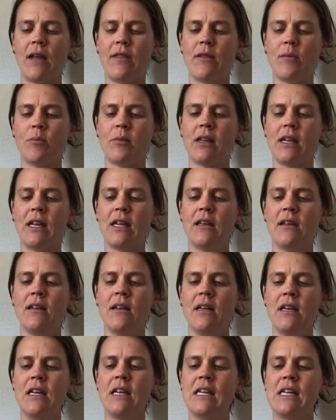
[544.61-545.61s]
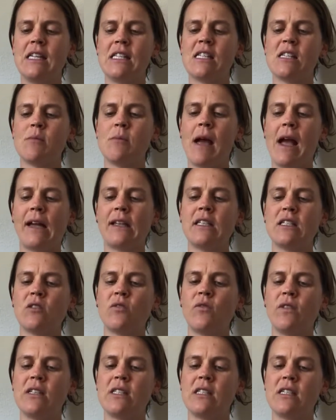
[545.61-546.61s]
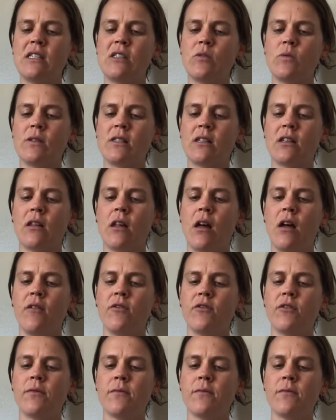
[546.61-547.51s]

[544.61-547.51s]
the plate. He smacked his fist into his glove.